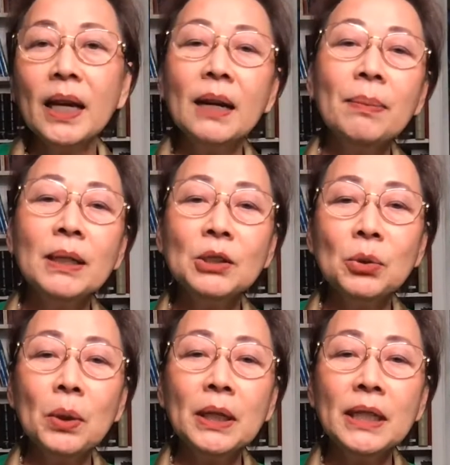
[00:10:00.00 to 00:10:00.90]
about
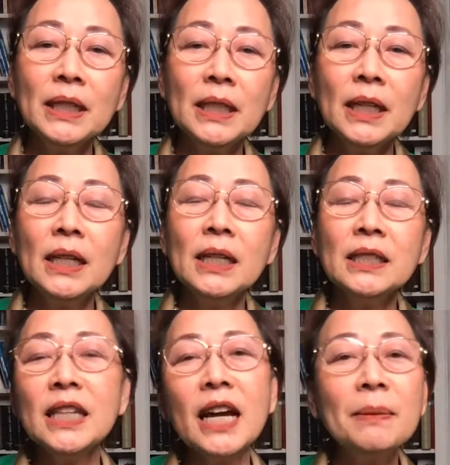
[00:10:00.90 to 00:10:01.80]
20
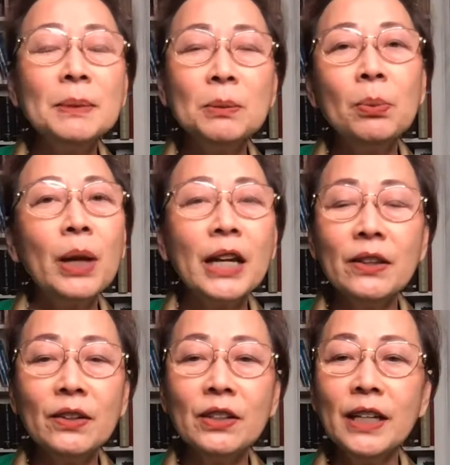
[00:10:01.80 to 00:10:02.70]
times
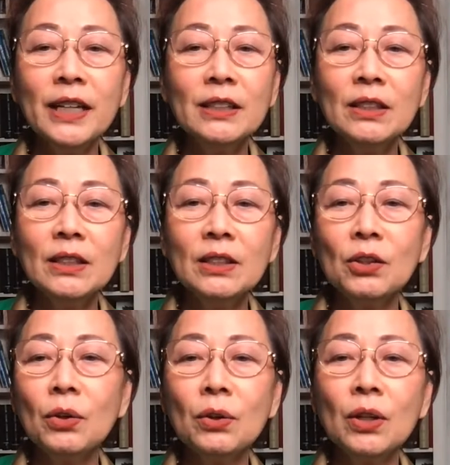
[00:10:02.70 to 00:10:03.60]
brighter than
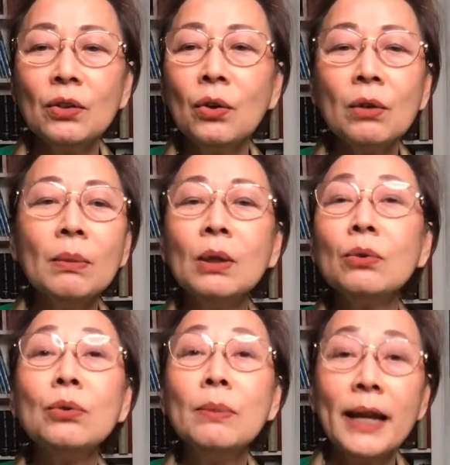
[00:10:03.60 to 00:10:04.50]
your normal
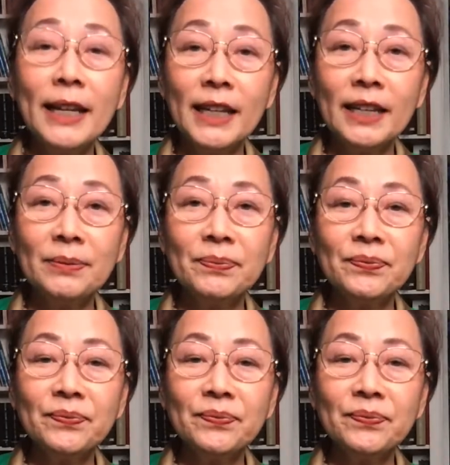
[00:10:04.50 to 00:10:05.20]
room lighting.